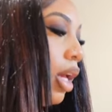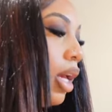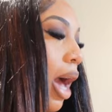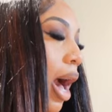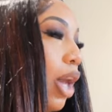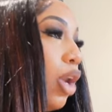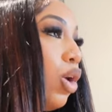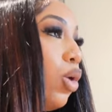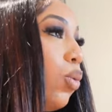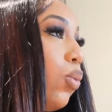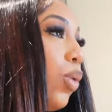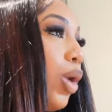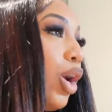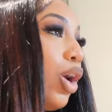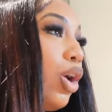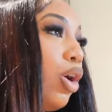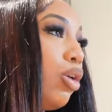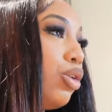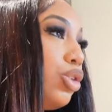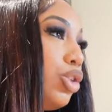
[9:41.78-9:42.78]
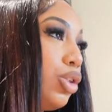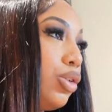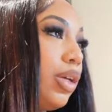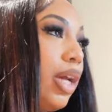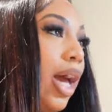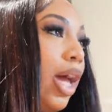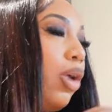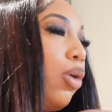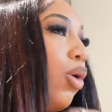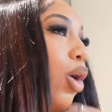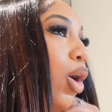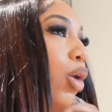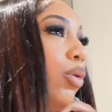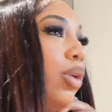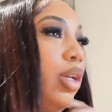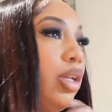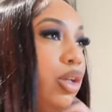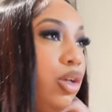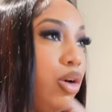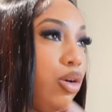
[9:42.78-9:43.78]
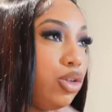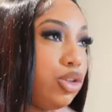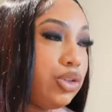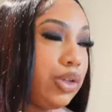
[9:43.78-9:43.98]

I don't wear gold jewelry. I don't own any gold